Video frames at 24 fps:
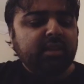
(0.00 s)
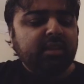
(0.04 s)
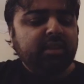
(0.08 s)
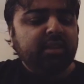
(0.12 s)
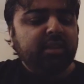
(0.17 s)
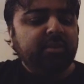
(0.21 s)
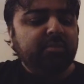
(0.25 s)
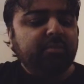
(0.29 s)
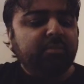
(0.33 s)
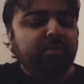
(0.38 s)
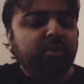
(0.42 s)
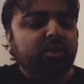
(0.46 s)

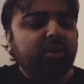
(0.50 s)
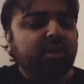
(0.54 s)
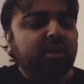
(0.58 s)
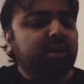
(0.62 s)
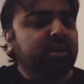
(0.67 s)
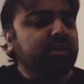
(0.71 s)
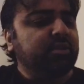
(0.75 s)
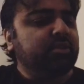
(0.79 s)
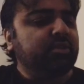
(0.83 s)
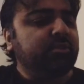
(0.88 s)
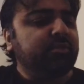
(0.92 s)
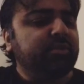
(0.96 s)
The
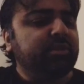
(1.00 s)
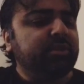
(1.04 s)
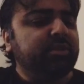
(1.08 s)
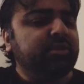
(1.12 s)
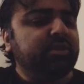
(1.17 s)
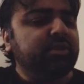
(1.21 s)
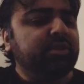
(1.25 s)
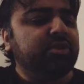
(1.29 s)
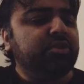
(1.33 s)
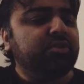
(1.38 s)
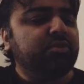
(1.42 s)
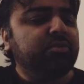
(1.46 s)
importance of
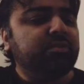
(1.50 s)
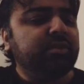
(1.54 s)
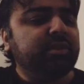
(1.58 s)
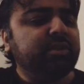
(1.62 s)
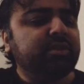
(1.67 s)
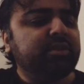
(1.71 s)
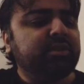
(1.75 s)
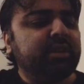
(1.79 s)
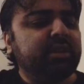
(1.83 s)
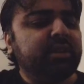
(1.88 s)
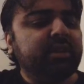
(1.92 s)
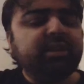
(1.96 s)
this issue
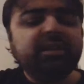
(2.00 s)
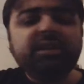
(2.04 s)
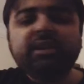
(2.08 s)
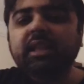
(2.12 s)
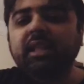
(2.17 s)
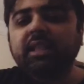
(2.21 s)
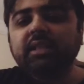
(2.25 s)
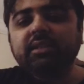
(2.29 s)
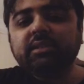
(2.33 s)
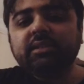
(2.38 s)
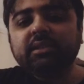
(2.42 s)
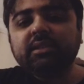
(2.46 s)
is that it
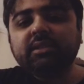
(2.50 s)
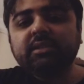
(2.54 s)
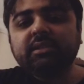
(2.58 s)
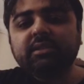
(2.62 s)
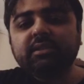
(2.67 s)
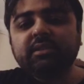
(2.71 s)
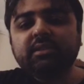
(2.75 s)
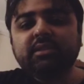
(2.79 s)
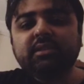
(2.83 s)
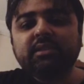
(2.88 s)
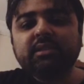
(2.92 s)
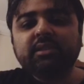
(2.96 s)
tells
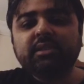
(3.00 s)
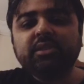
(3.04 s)
us